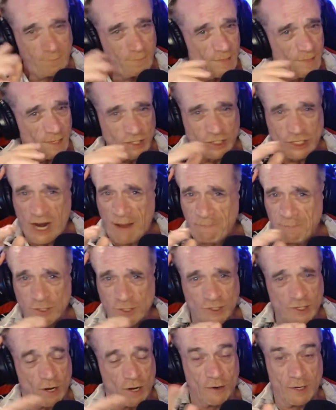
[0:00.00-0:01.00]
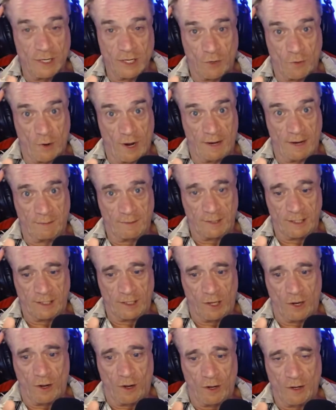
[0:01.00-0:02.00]
The chapters are incredibly
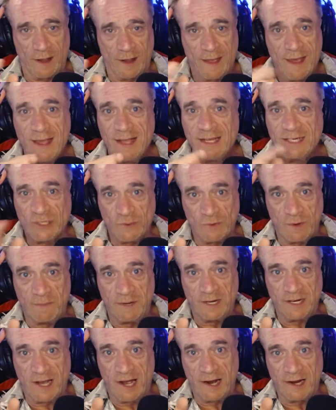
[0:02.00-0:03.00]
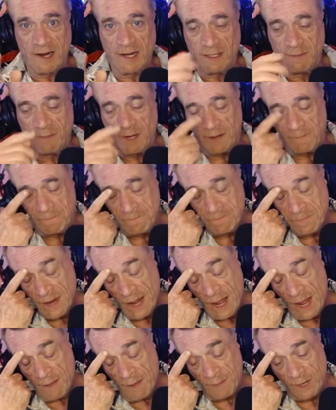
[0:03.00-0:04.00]
long, so we've been cutting them up.
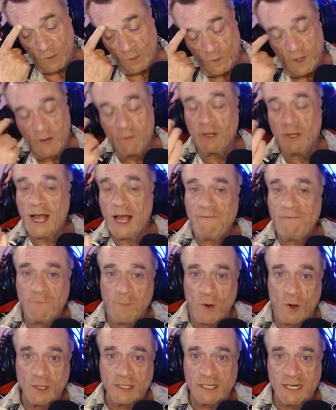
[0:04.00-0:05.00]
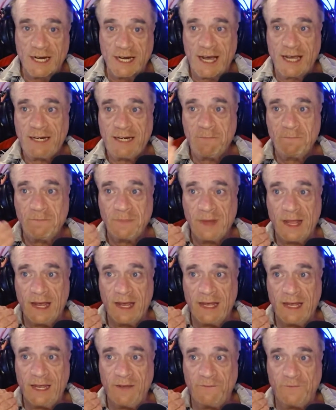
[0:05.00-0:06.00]
But we will have more tonight.
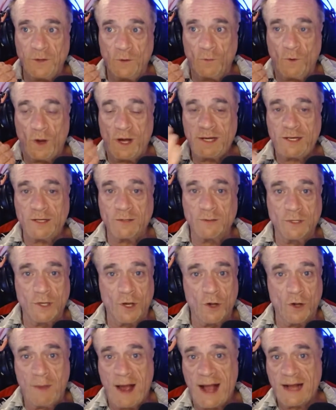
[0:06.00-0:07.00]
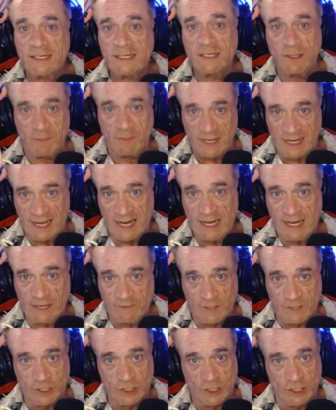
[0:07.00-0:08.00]
If you want, you can go back to the beginning of
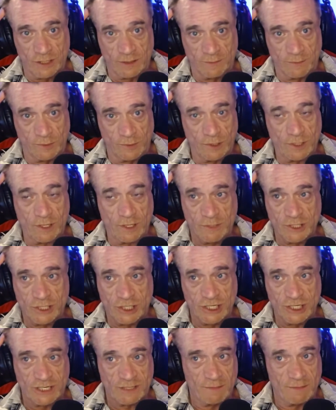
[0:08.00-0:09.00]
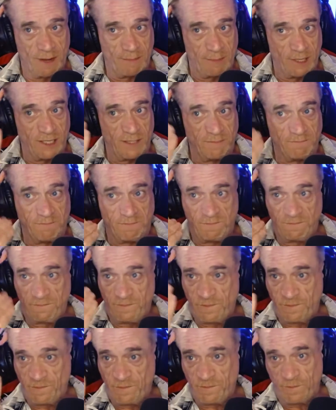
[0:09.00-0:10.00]
the Jungle Book. It was just maybe
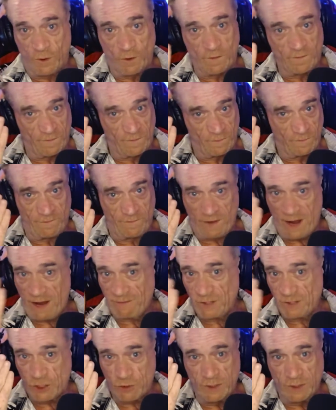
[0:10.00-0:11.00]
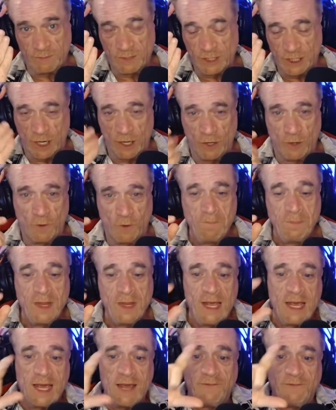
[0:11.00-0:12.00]
4-5 streams ago.
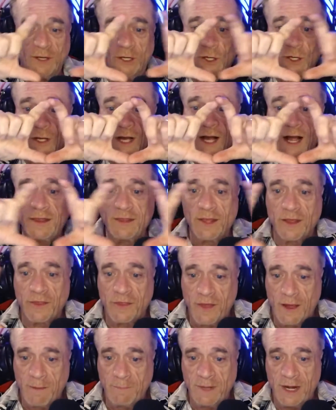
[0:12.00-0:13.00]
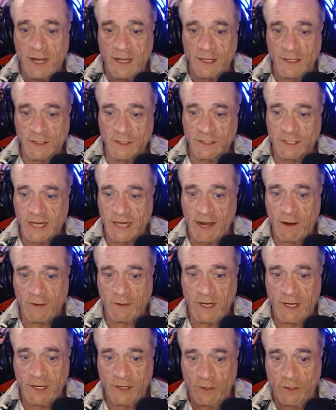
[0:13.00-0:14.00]
If you look on the thumbnails down
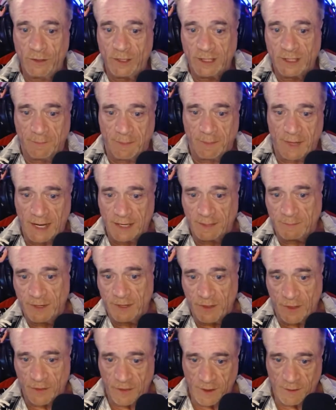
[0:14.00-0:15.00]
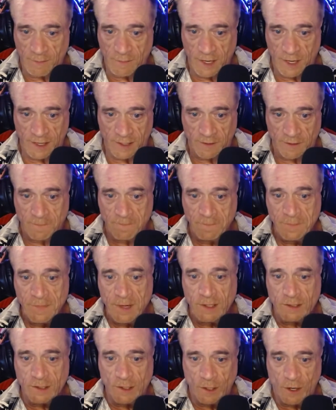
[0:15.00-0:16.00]
here at the bottom of the thumbnail,
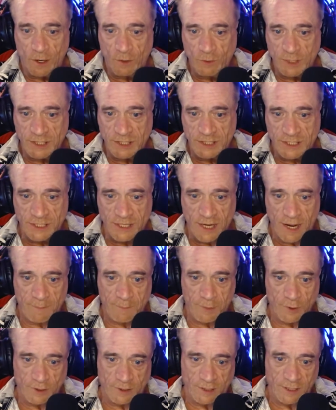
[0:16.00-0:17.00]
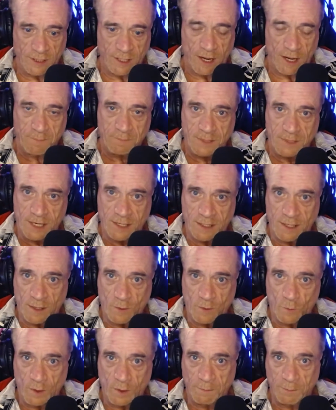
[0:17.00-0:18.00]
you'll always see I put the update on
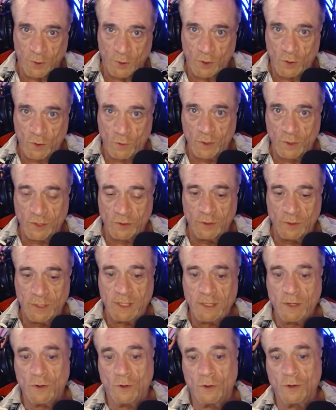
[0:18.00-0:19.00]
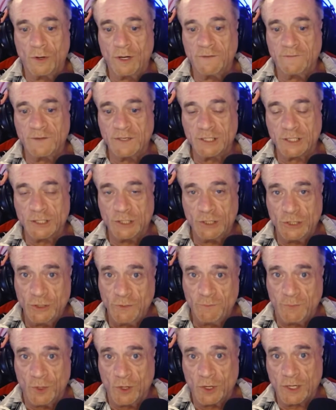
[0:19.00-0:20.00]
what book we're doing, or if it's a new
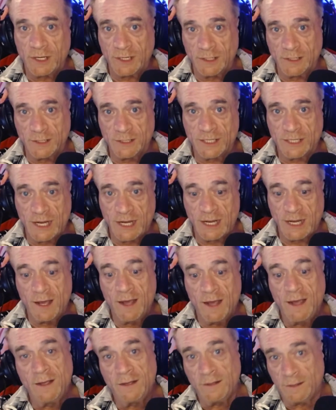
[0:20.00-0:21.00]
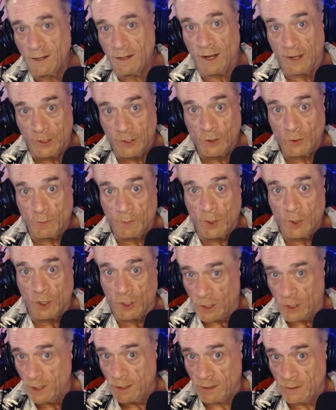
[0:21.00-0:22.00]
book, it'll say a new
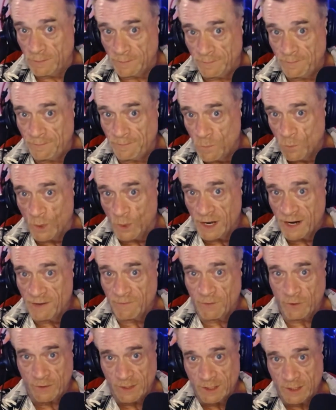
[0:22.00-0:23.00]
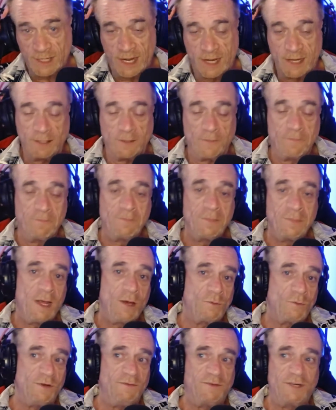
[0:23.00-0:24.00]
book, whatever the title.
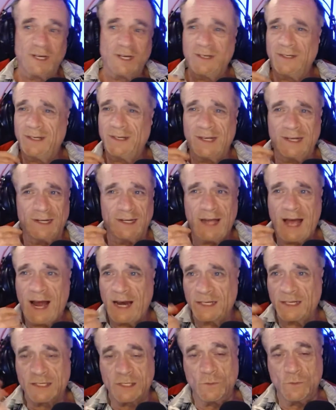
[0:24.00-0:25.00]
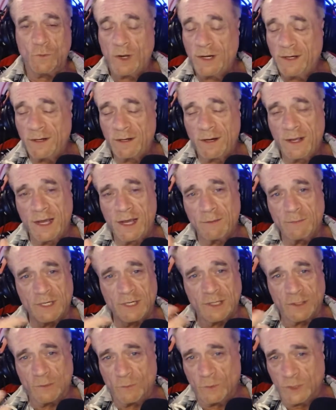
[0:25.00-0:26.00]
We've done Alice in Wonderland, we did
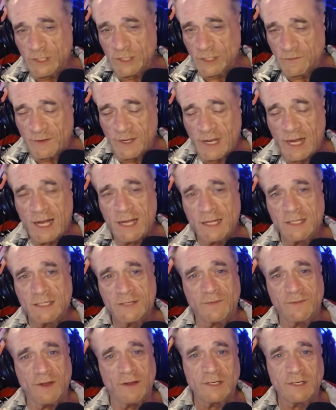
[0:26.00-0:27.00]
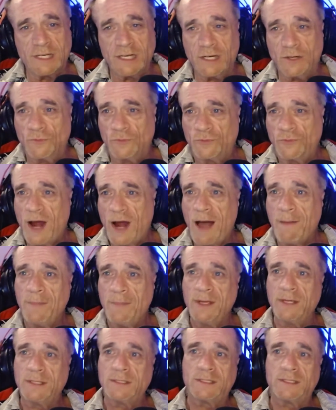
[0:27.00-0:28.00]
The Wizard of Oz, Velveteen
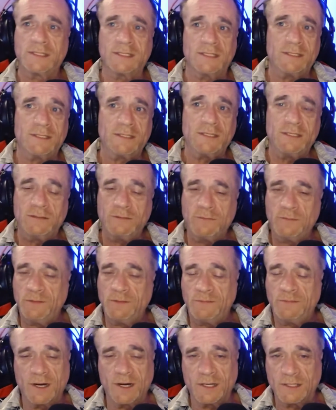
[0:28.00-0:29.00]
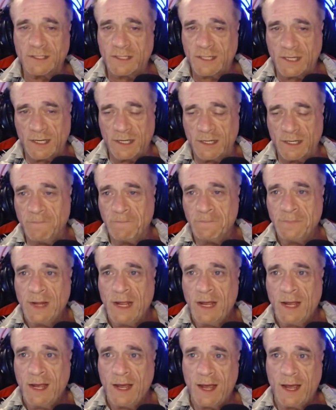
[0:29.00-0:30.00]
Rabbit, we've done a ton,
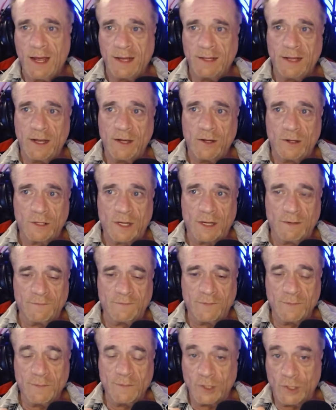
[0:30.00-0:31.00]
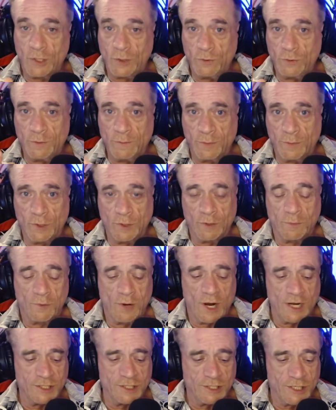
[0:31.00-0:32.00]
and they all come from the Gutenberg
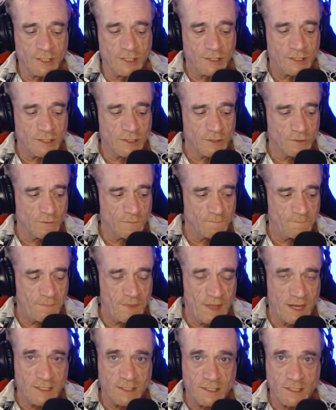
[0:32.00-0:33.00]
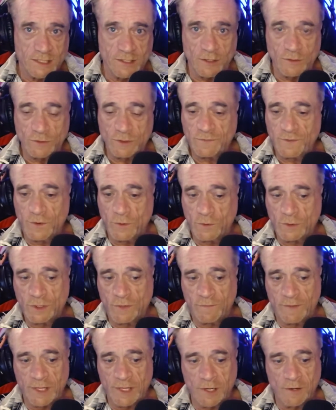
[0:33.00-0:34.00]
Project, so thanks to those folks
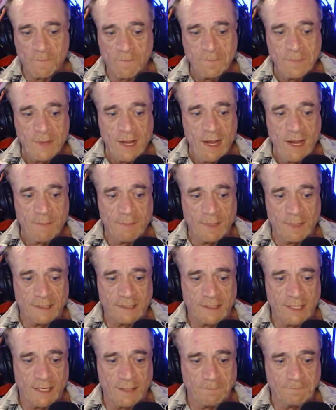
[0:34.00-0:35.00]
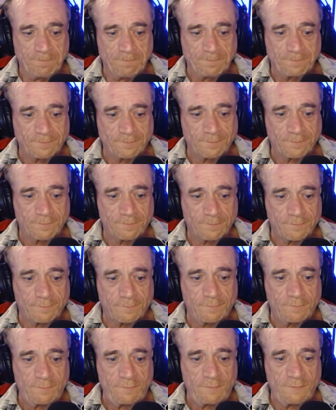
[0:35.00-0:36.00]
over there. But
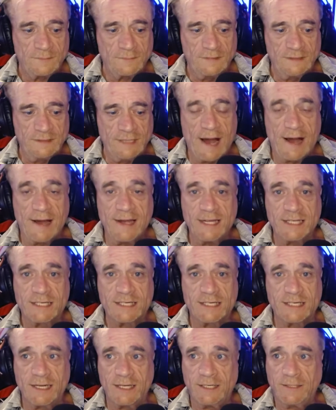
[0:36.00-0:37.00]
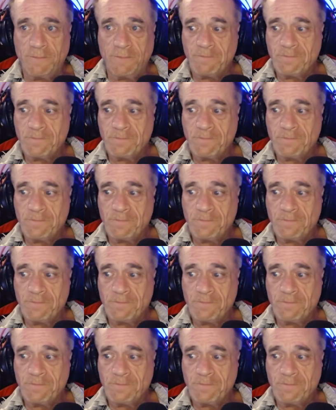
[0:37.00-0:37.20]
yeah, it's so